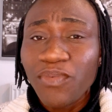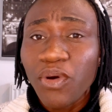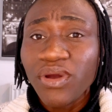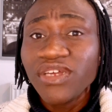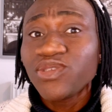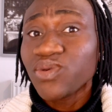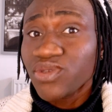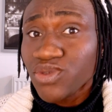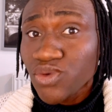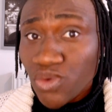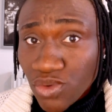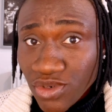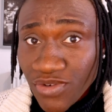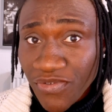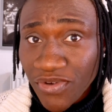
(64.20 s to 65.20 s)
but it was
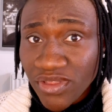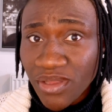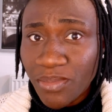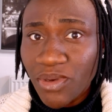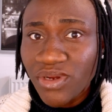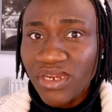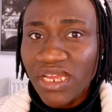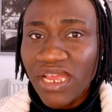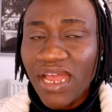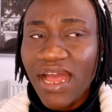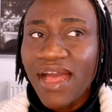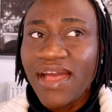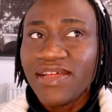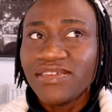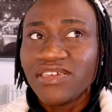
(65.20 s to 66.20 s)
good for the money.
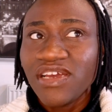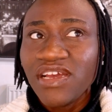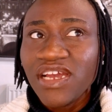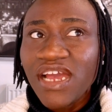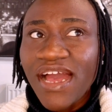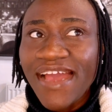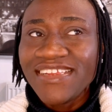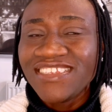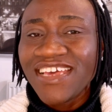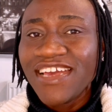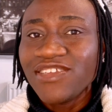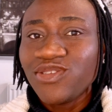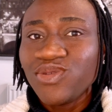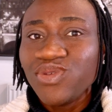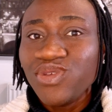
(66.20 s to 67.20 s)
And I
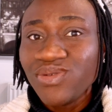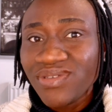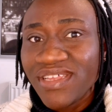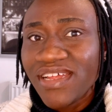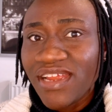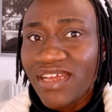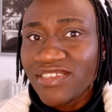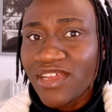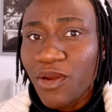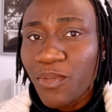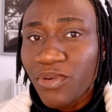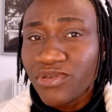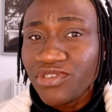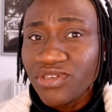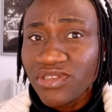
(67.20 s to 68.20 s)
decided to use that as an
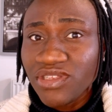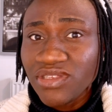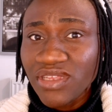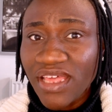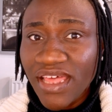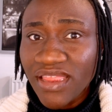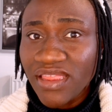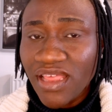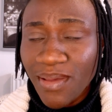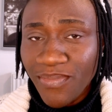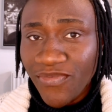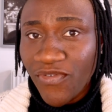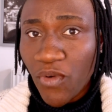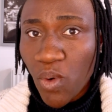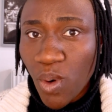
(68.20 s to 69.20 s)
opportunity to get them
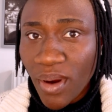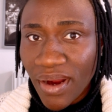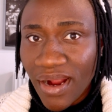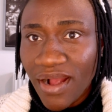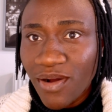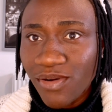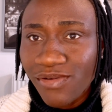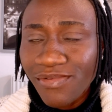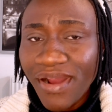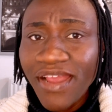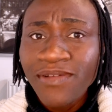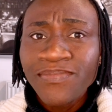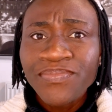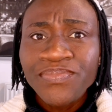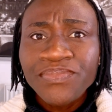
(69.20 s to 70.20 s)
for her, all right?
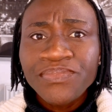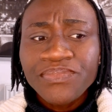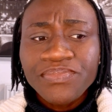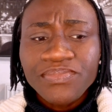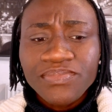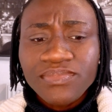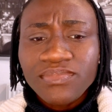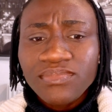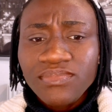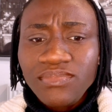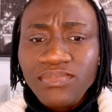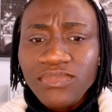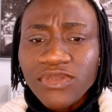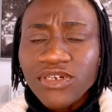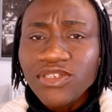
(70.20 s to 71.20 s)

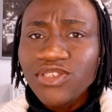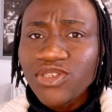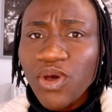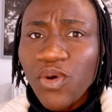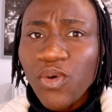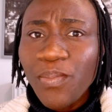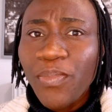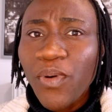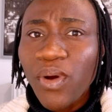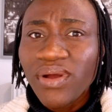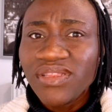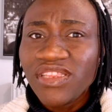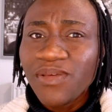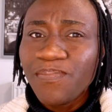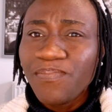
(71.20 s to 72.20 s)
so
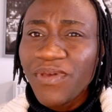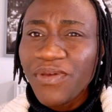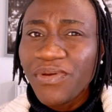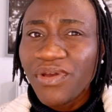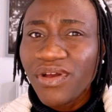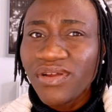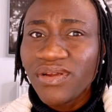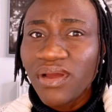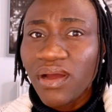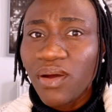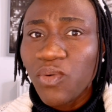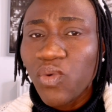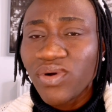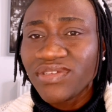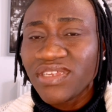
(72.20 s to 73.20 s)
but the period
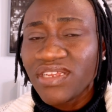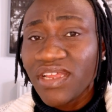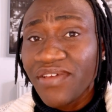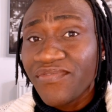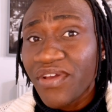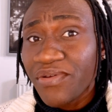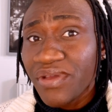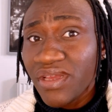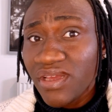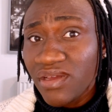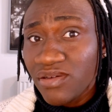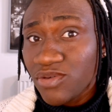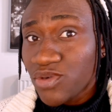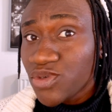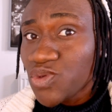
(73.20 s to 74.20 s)
wasn't a very
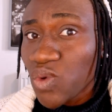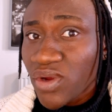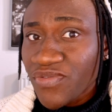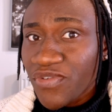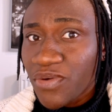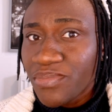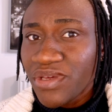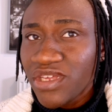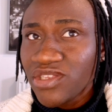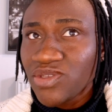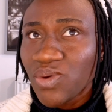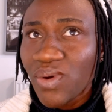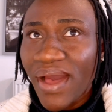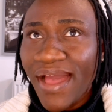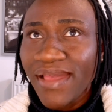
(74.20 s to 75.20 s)
good one for me
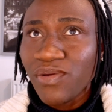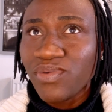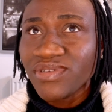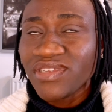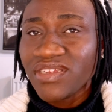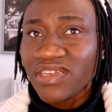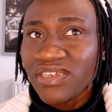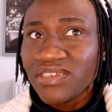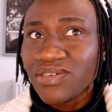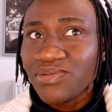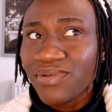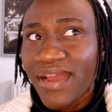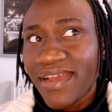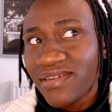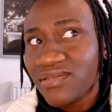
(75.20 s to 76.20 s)
so i wasn't in the
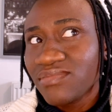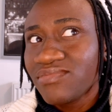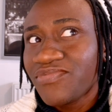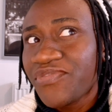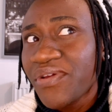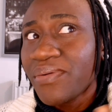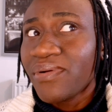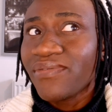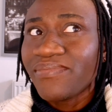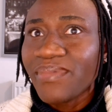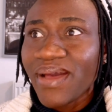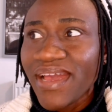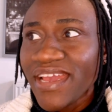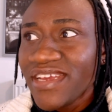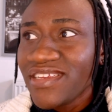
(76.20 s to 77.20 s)
right frame of
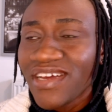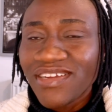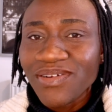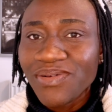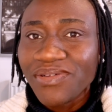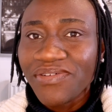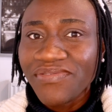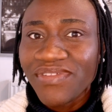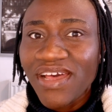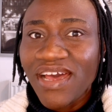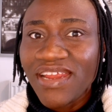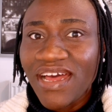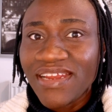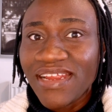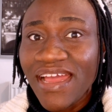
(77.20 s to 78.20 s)
mind and all of that
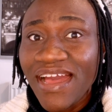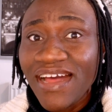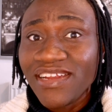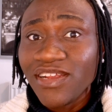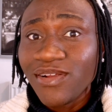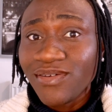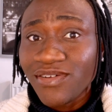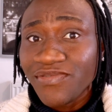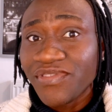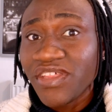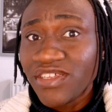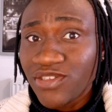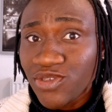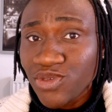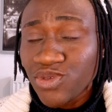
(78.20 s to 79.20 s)
and i had a lot of
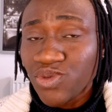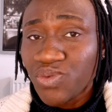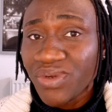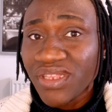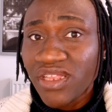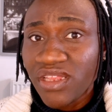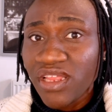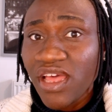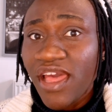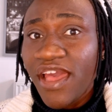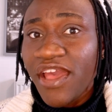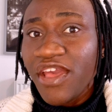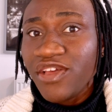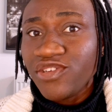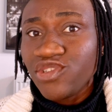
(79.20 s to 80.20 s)
things to do within
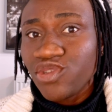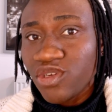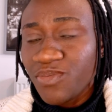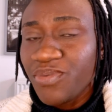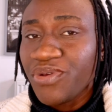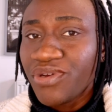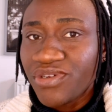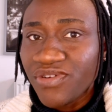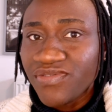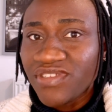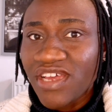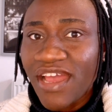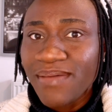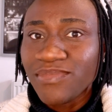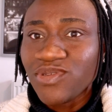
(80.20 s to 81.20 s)
a short period of
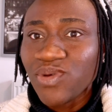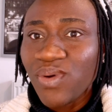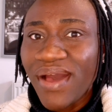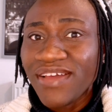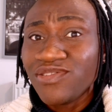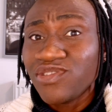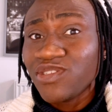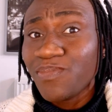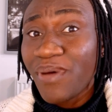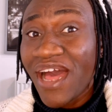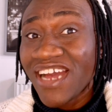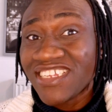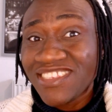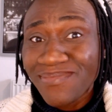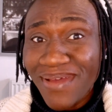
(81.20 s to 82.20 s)
time so i just
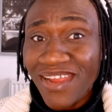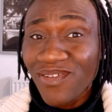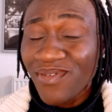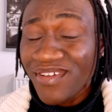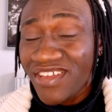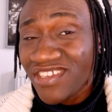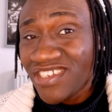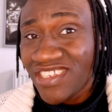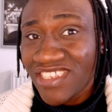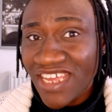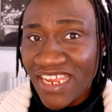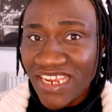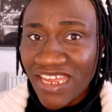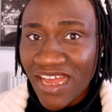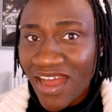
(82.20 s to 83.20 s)
packed my luggages
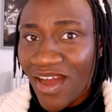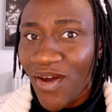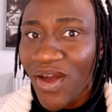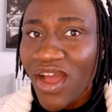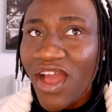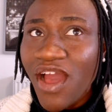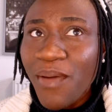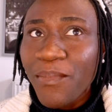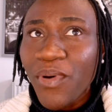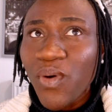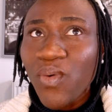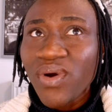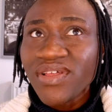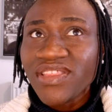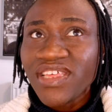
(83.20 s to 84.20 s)
anyhow but
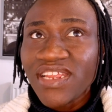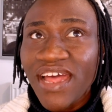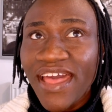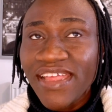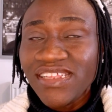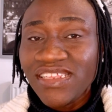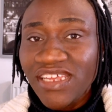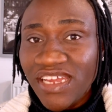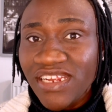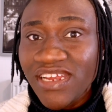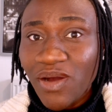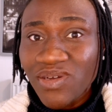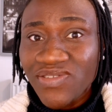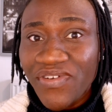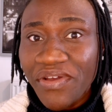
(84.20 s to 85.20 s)
one thing i did
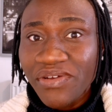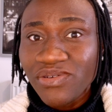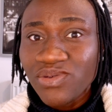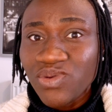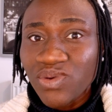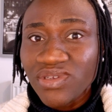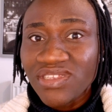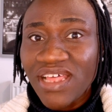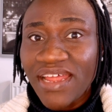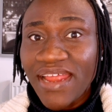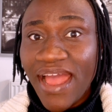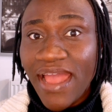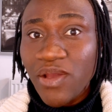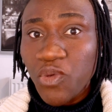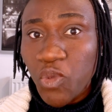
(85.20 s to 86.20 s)
that was very good was that
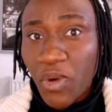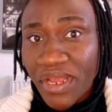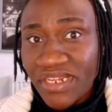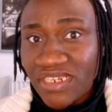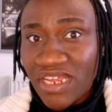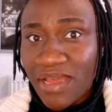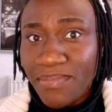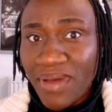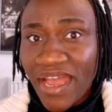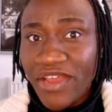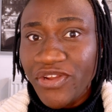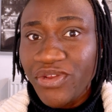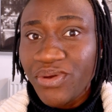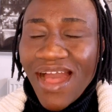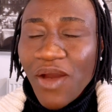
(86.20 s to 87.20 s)
i weighed them i
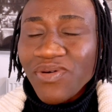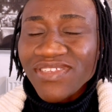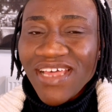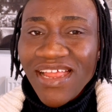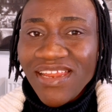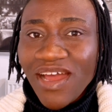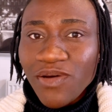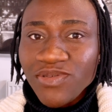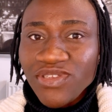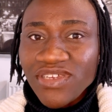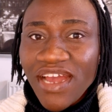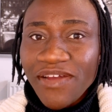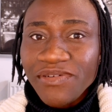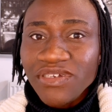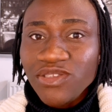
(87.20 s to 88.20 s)
knew i was allowed to
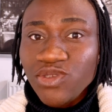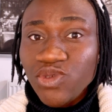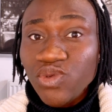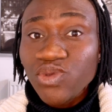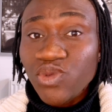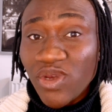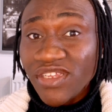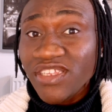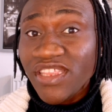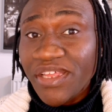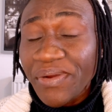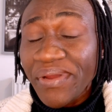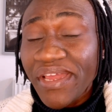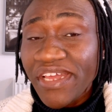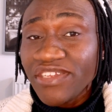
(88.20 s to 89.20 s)
carry
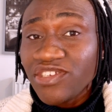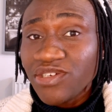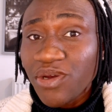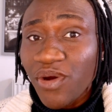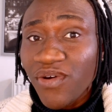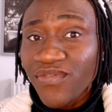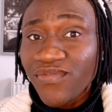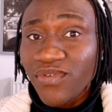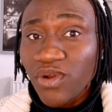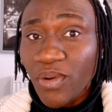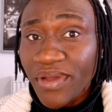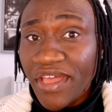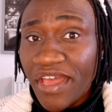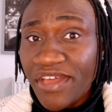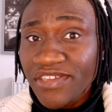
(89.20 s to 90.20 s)
223 kg of
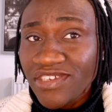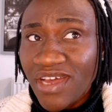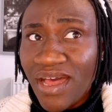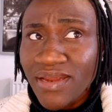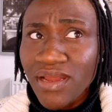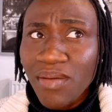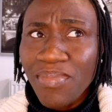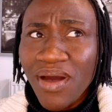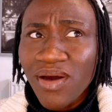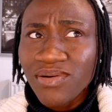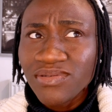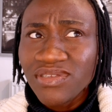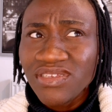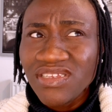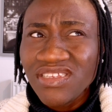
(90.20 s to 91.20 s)
luggage and
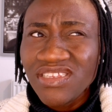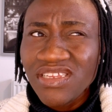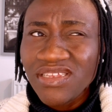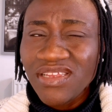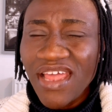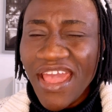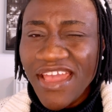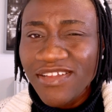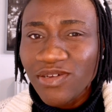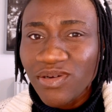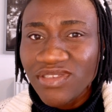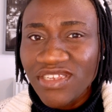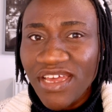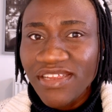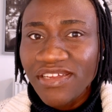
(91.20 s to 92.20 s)
about is it 8 or
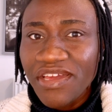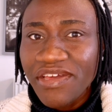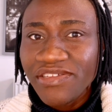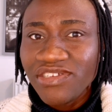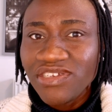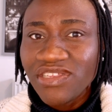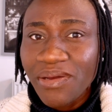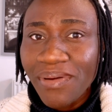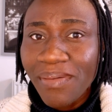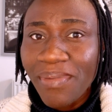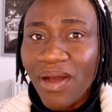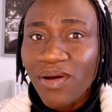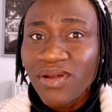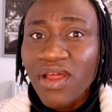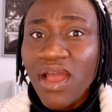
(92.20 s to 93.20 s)
10 kg
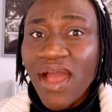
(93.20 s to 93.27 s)
thereabout